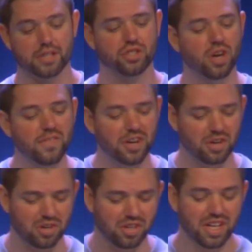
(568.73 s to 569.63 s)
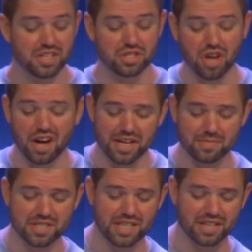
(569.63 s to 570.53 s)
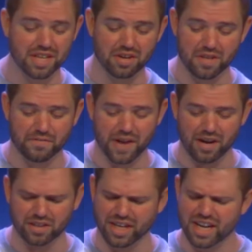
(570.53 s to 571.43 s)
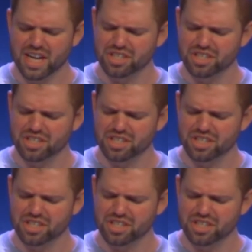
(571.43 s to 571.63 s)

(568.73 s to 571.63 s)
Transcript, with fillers: A servant girl saw him seated there in the firelight.